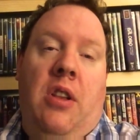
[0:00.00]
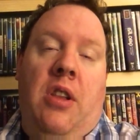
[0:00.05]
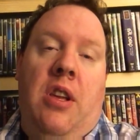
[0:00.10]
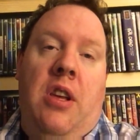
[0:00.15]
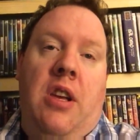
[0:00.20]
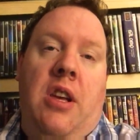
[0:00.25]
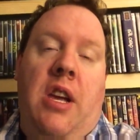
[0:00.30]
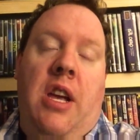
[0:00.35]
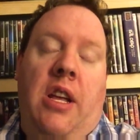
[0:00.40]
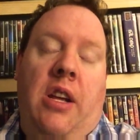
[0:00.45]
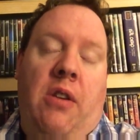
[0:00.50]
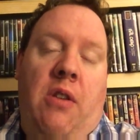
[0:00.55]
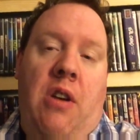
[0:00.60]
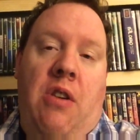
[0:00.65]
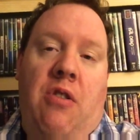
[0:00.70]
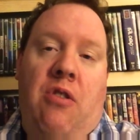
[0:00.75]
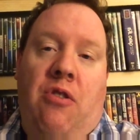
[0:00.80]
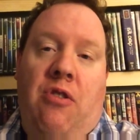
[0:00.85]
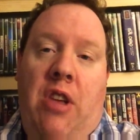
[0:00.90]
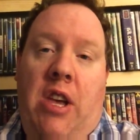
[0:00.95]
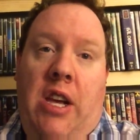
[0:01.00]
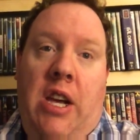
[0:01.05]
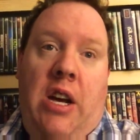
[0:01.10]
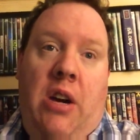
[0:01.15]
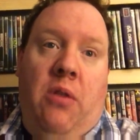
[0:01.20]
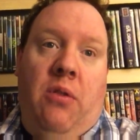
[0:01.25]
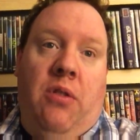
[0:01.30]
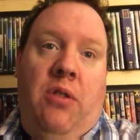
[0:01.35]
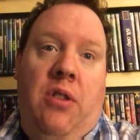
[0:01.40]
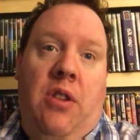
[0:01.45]
The creatures take
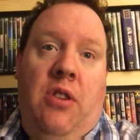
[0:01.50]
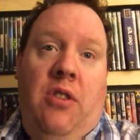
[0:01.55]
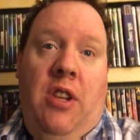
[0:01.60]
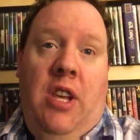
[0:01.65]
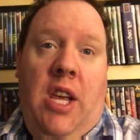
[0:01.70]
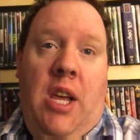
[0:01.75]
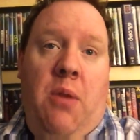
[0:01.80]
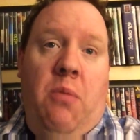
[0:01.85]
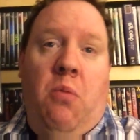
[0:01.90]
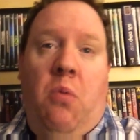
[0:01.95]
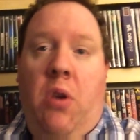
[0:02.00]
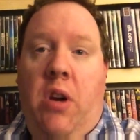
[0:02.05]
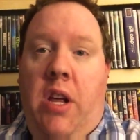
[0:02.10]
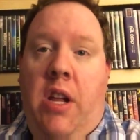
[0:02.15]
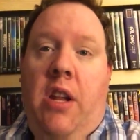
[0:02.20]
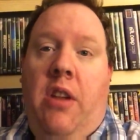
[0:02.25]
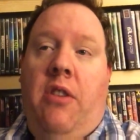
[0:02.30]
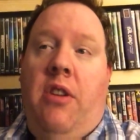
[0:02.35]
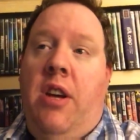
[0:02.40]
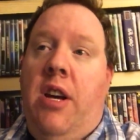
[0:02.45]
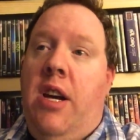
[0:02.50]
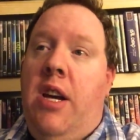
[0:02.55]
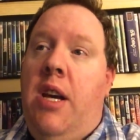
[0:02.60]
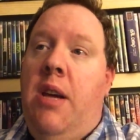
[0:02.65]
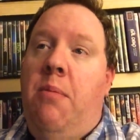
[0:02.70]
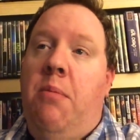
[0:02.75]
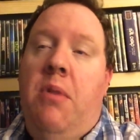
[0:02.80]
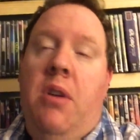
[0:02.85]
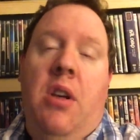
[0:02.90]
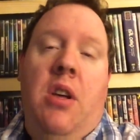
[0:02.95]
out the team one at a
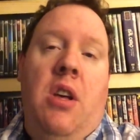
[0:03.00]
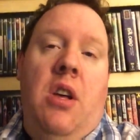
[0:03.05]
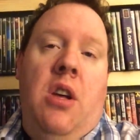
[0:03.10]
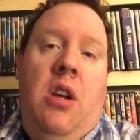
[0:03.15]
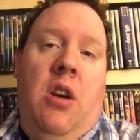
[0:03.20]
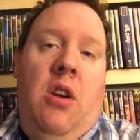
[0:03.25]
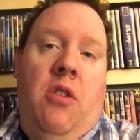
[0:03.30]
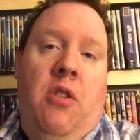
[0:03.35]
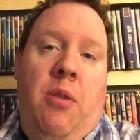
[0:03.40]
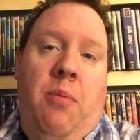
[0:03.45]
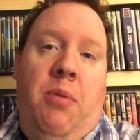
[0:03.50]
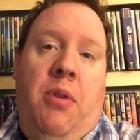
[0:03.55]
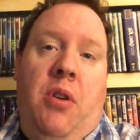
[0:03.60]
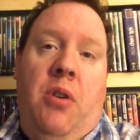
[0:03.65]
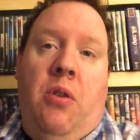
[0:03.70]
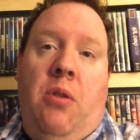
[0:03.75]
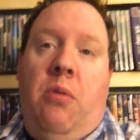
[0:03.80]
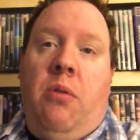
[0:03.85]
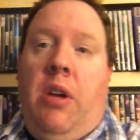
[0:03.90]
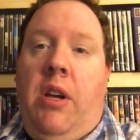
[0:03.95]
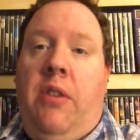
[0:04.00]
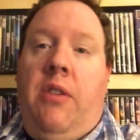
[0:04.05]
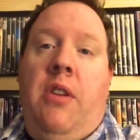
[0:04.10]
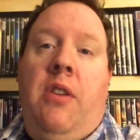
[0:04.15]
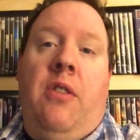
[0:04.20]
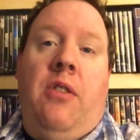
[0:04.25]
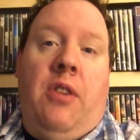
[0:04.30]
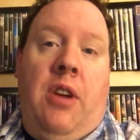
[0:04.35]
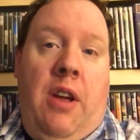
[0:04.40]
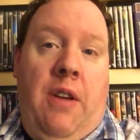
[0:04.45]
time. Your typical, like I
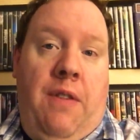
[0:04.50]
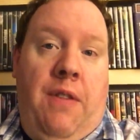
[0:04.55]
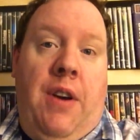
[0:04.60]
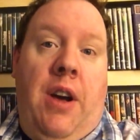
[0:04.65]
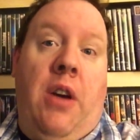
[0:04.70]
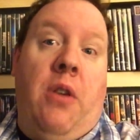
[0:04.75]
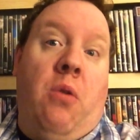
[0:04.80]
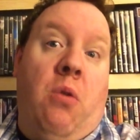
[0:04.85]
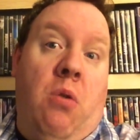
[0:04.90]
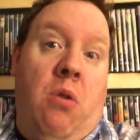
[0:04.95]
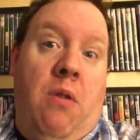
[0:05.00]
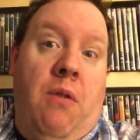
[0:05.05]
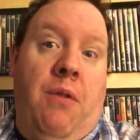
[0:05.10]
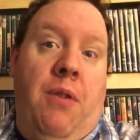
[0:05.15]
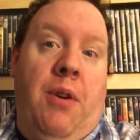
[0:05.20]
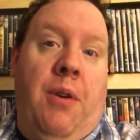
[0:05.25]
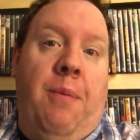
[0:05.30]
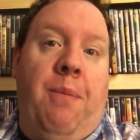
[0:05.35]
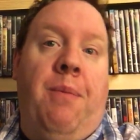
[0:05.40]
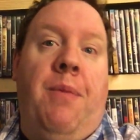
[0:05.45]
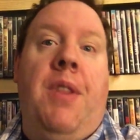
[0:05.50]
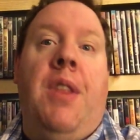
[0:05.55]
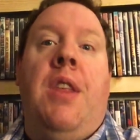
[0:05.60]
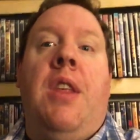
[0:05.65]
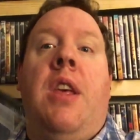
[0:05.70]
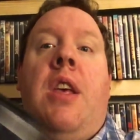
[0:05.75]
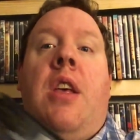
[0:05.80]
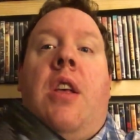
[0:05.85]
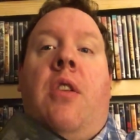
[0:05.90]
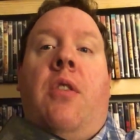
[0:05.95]
said, sci-fi horror film.
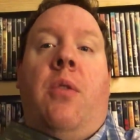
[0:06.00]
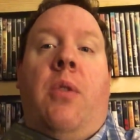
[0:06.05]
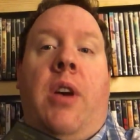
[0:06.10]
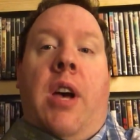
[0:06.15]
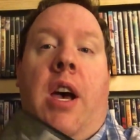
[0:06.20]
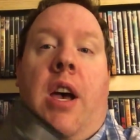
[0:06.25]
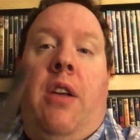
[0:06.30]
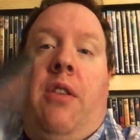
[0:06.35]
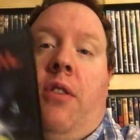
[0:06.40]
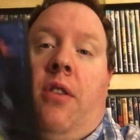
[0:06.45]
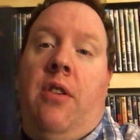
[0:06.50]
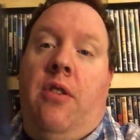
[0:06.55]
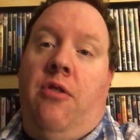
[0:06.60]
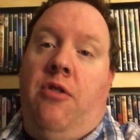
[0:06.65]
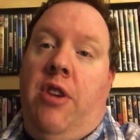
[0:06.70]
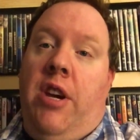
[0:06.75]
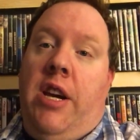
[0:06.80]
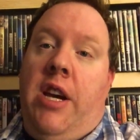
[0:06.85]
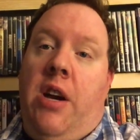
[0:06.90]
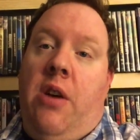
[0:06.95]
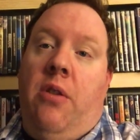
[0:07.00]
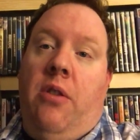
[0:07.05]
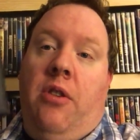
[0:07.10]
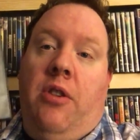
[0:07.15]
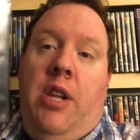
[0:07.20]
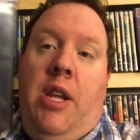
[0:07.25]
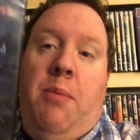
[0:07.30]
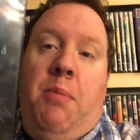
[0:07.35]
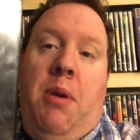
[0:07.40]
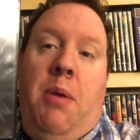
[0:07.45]
So guys, check
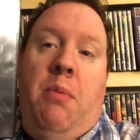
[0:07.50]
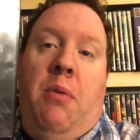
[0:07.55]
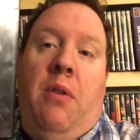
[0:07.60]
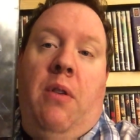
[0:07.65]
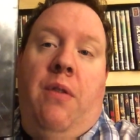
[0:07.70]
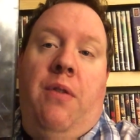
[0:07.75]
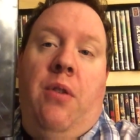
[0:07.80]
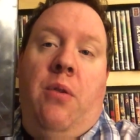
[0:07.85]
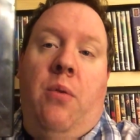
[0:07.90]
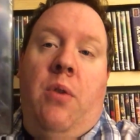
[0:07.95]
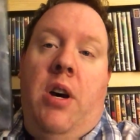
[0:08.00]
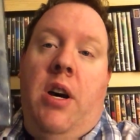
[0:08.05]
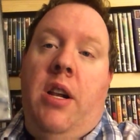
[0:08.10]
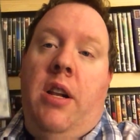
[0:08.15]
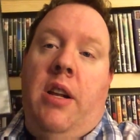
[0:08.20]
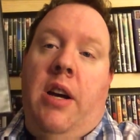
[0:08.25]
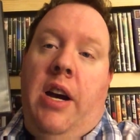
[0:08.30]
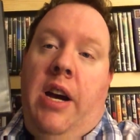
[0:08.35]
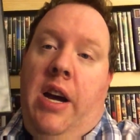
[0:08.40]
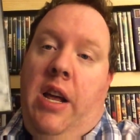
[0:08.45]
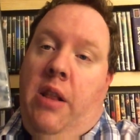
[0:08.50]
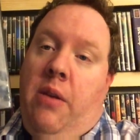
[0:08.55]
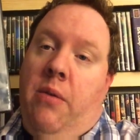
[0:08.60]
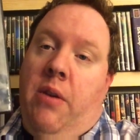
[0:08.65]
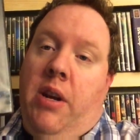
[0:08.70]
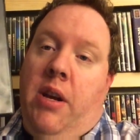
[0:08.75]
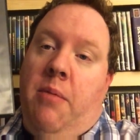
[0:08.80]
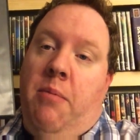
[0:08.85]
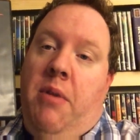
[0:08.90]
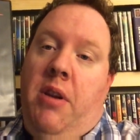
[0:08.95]
out Deep Evil if you want. I highly
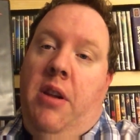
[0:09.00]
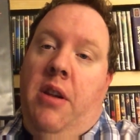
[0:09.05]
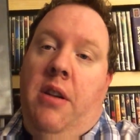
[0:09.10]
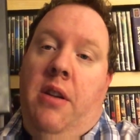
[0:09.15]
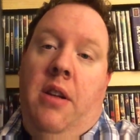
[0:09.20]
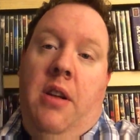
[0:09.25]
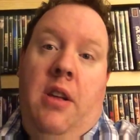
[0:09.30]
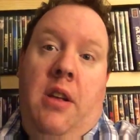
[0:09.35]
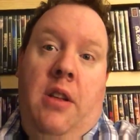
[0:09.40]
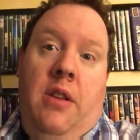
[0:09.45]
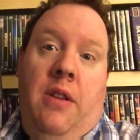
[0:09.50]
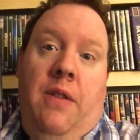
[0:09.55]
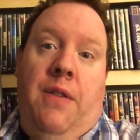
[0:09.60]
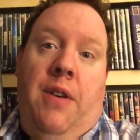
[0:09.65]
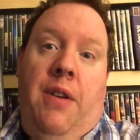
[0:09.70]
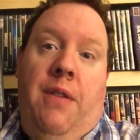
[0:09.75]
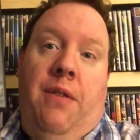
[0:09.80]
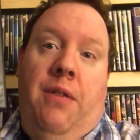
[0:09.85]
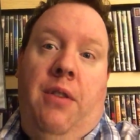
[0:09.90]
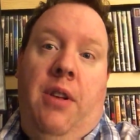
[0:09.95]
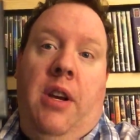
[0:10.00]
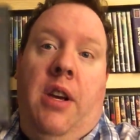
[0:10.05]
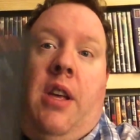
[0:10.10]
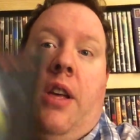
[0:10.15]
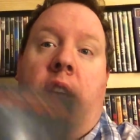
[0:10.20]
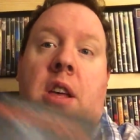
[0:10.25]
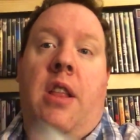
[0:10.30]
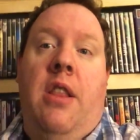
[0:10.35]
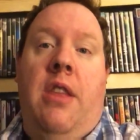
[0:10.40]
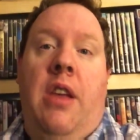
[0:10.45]
recommend it. It's a fun flick.
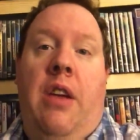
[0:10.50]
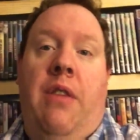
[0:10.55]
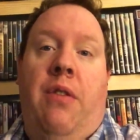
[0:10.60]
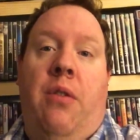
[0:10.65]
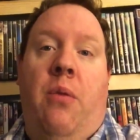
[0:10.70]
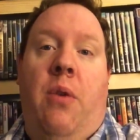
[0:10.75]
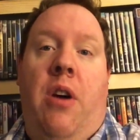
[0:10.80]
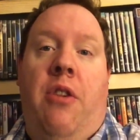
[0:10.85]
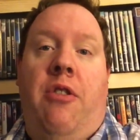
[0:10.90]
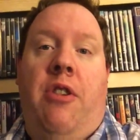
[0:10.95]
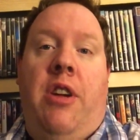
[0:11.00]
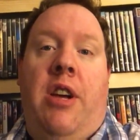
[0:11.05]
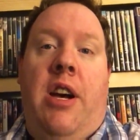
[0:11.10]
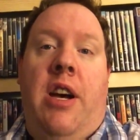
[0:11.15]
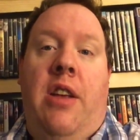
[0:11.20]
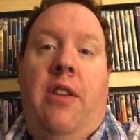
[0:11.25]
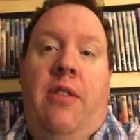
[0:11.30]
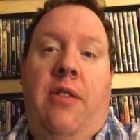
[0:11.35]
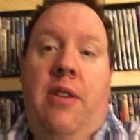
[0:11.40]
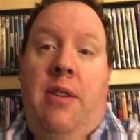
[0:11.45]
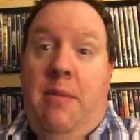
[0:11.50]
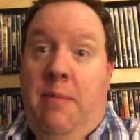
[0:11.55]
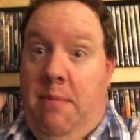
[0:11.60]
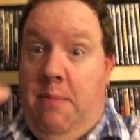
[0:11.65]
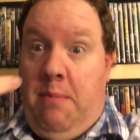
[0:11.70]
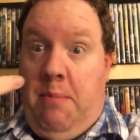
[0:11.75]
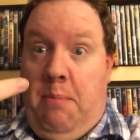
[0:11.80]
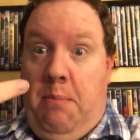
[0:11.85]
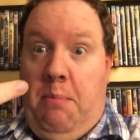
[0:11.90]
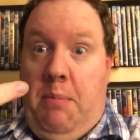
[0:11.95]
Thanks for watching, guys.
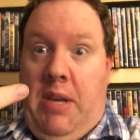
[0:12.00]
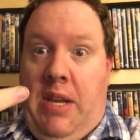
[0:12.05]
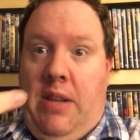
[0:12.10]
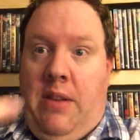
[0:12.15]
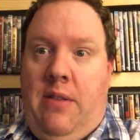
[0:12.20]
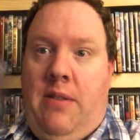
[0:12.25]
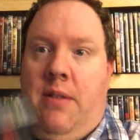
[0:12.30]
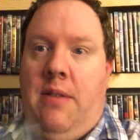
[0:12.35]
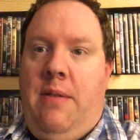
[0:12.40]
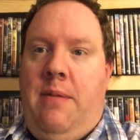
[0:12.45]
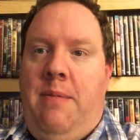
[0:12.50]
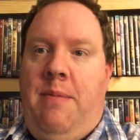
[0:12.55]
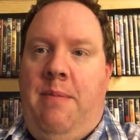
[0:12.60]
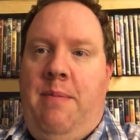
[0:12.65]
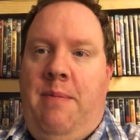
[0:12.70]
Peace.